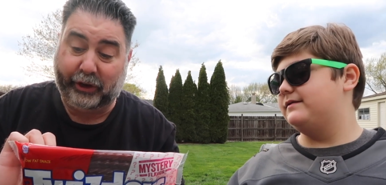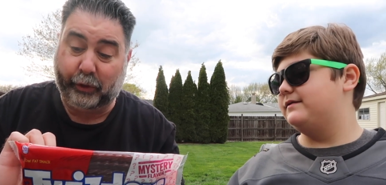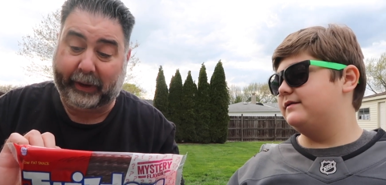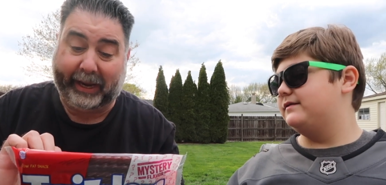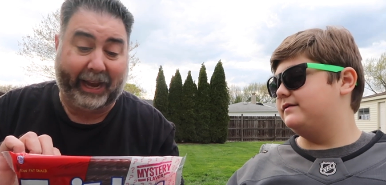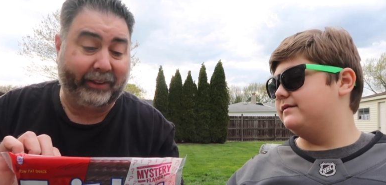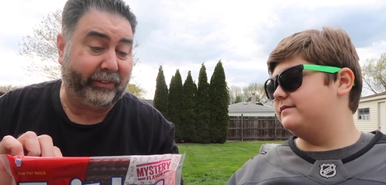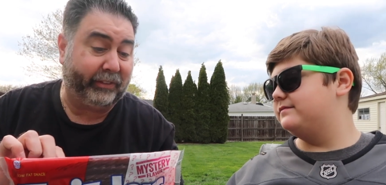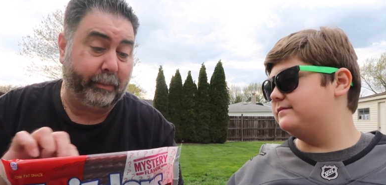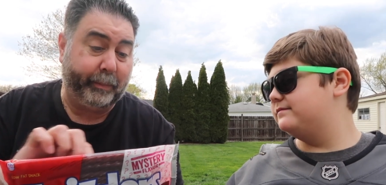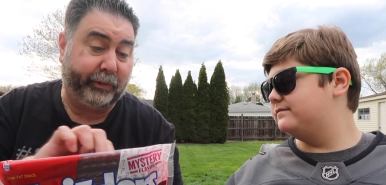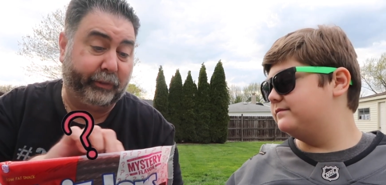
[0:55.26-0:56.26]
Speaker 1: you guess
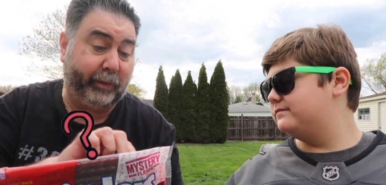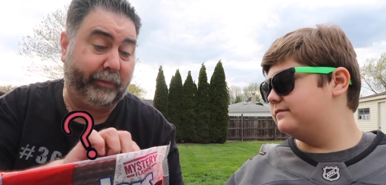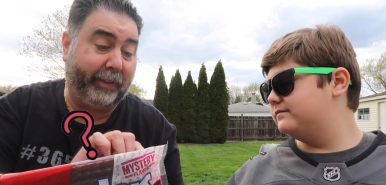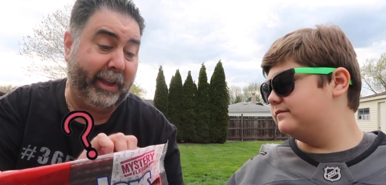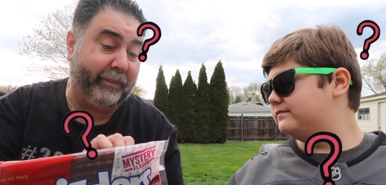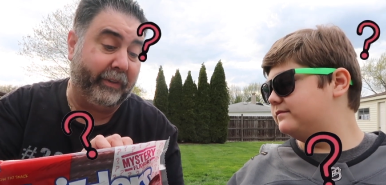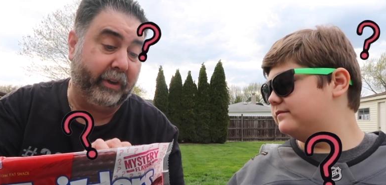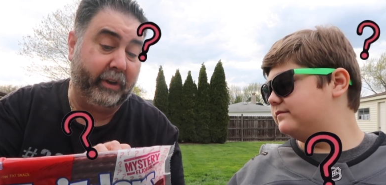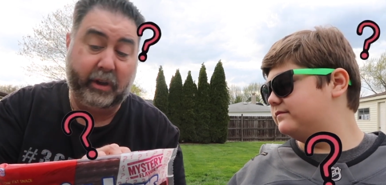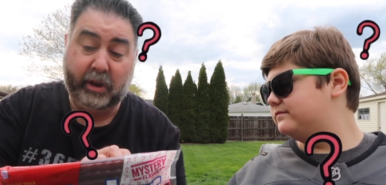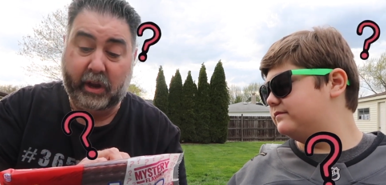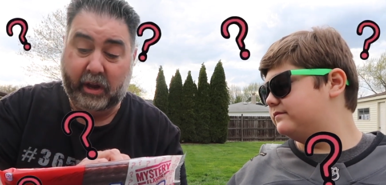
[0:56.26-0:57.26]
the mystery flavor?
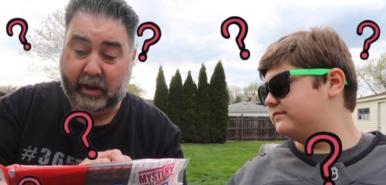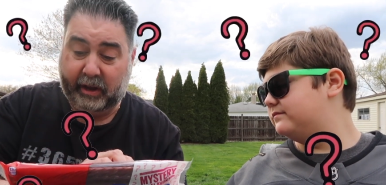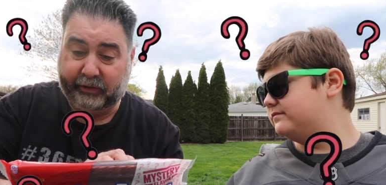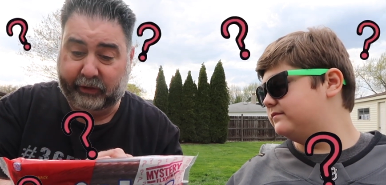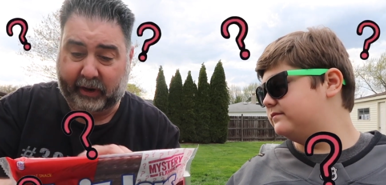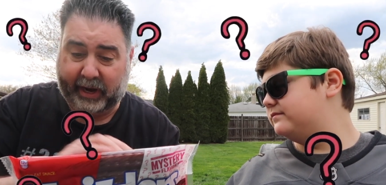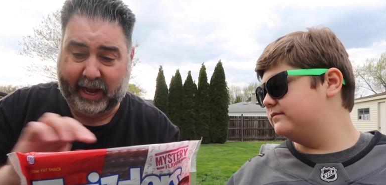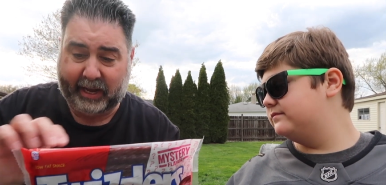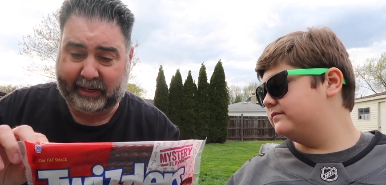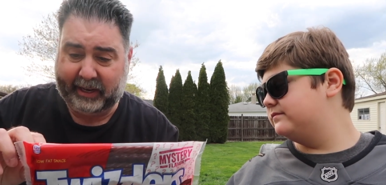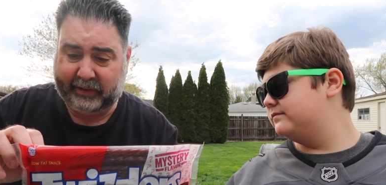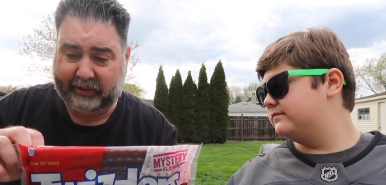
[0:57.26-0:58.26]
Is there a
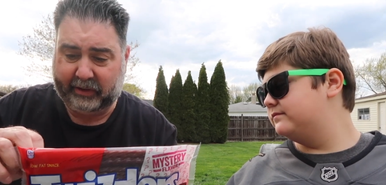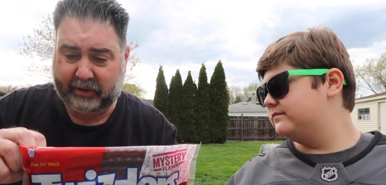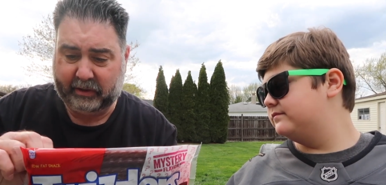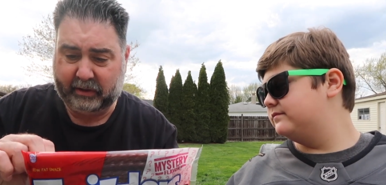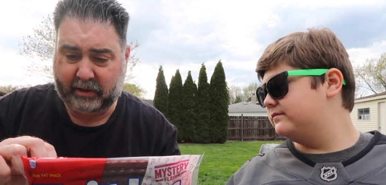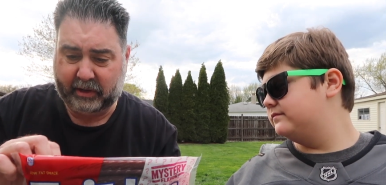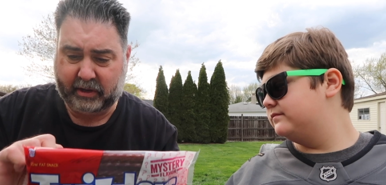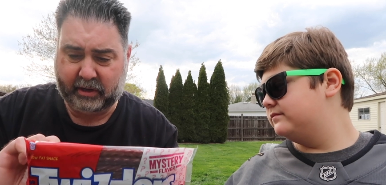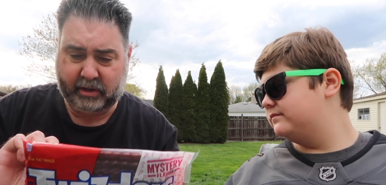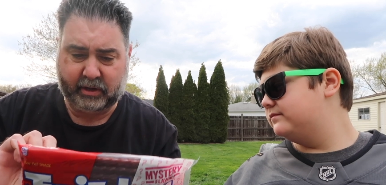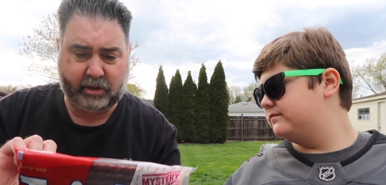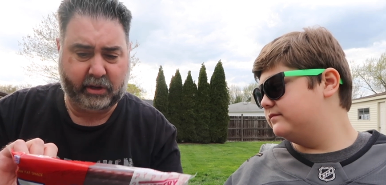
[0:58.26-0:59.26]
contest?
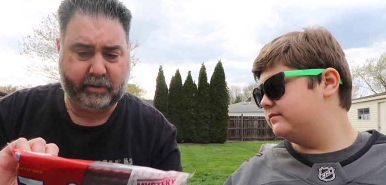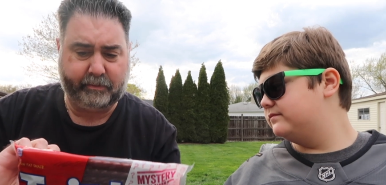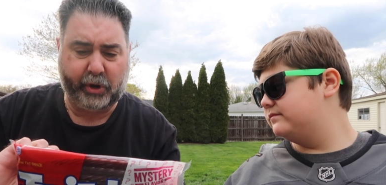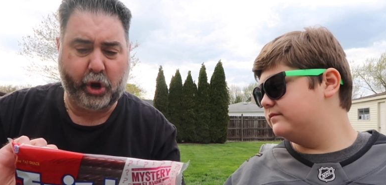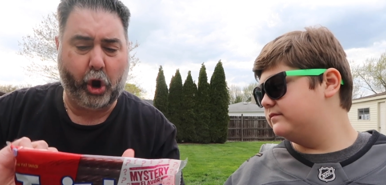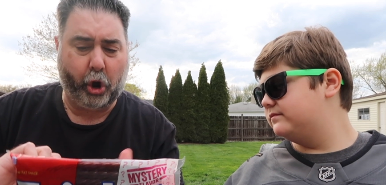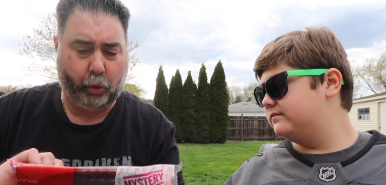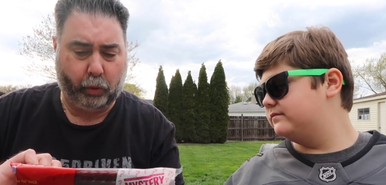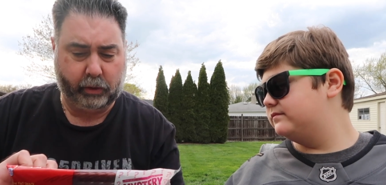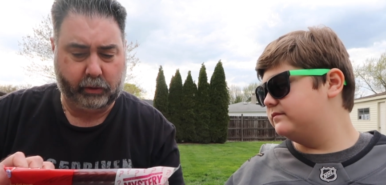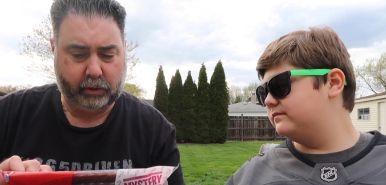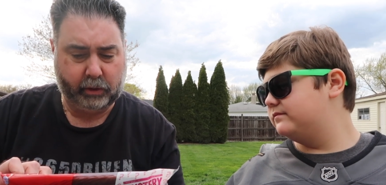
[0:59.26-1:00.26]
Um, no.
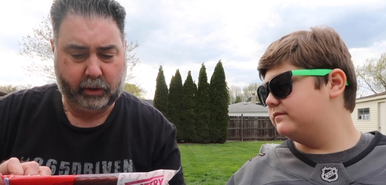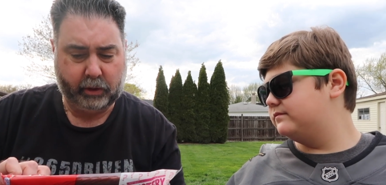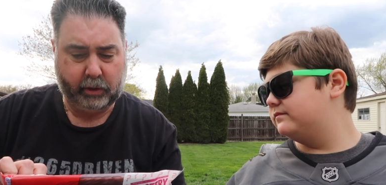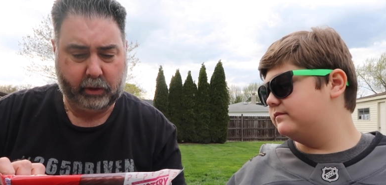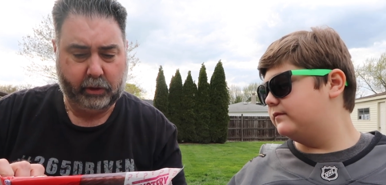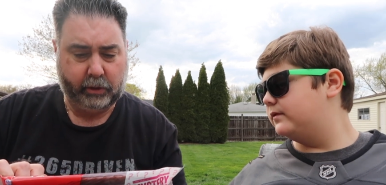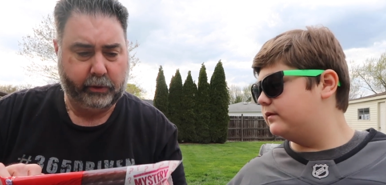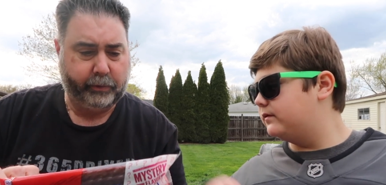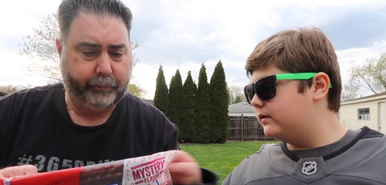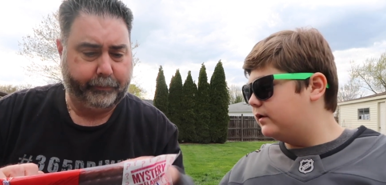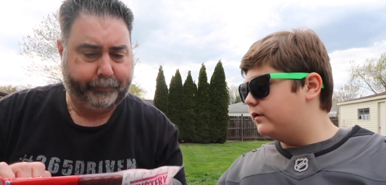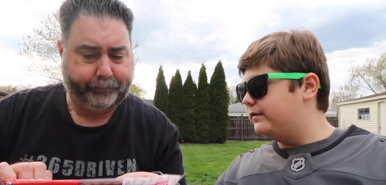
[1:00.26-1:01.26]

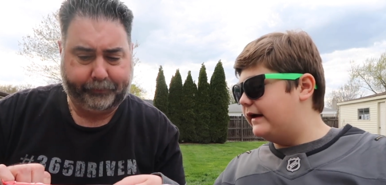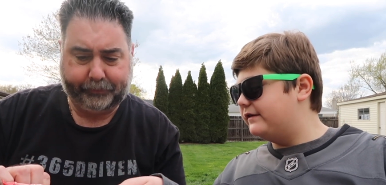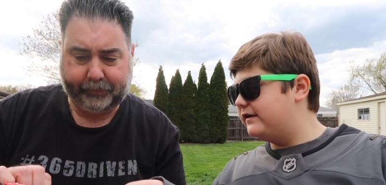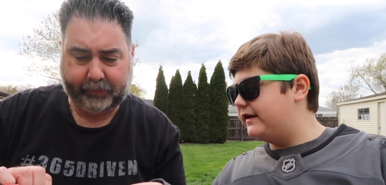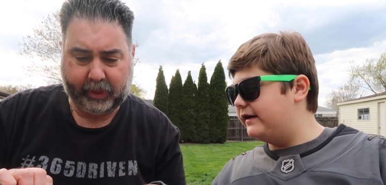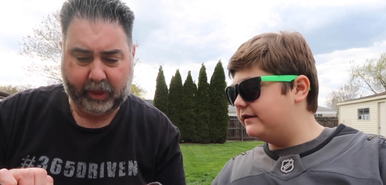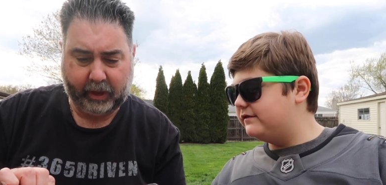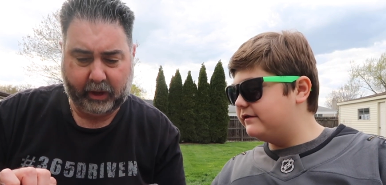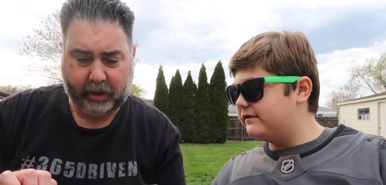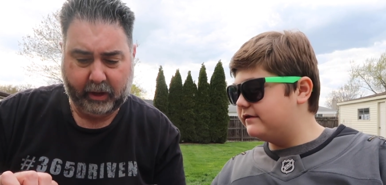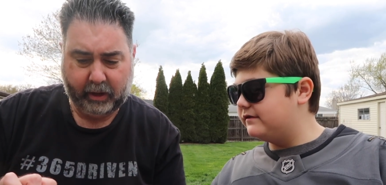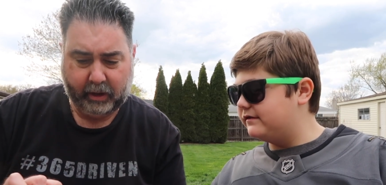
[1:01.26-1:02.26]
Speaker 2: That's a hint.
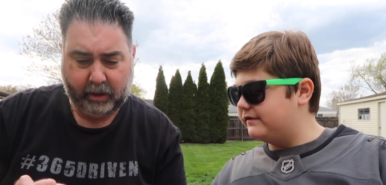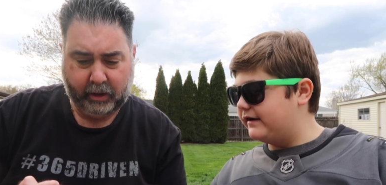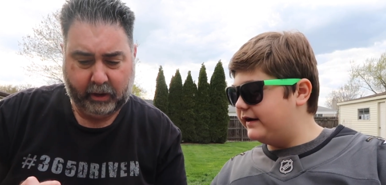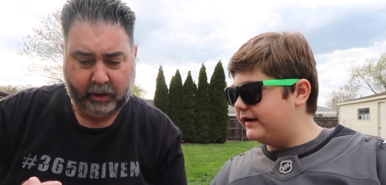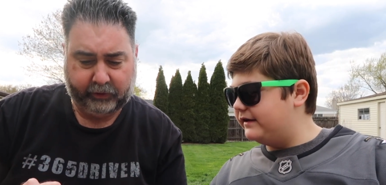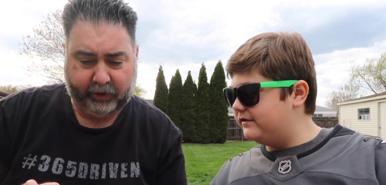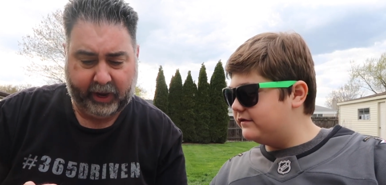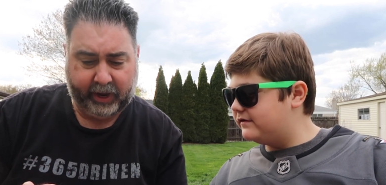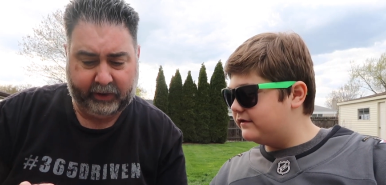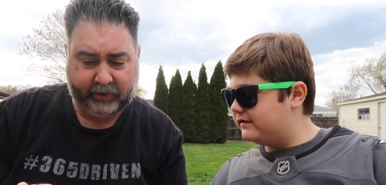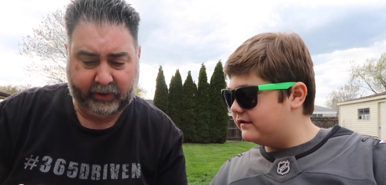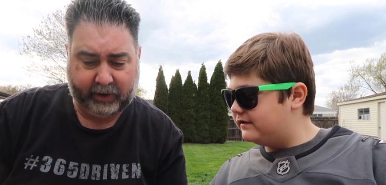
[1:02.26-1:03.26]
We got a hint. It's a
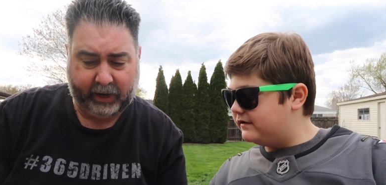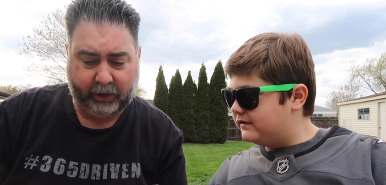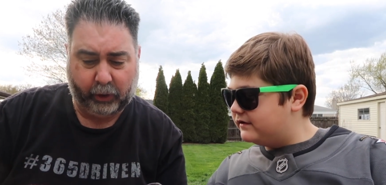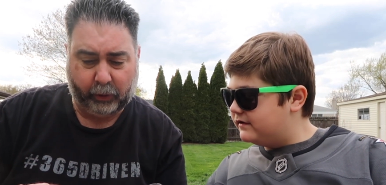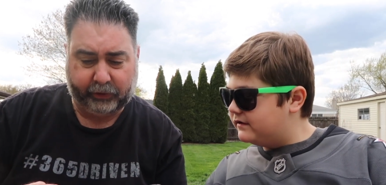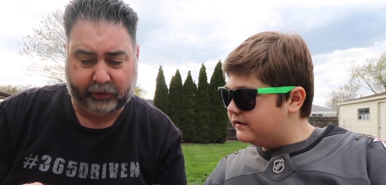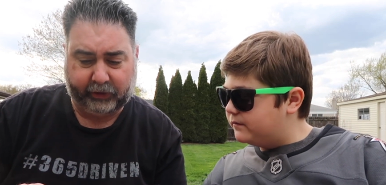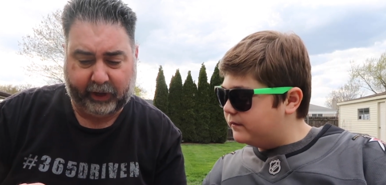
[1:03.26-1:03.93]
hint?
Speaker 1: I don't know. It's just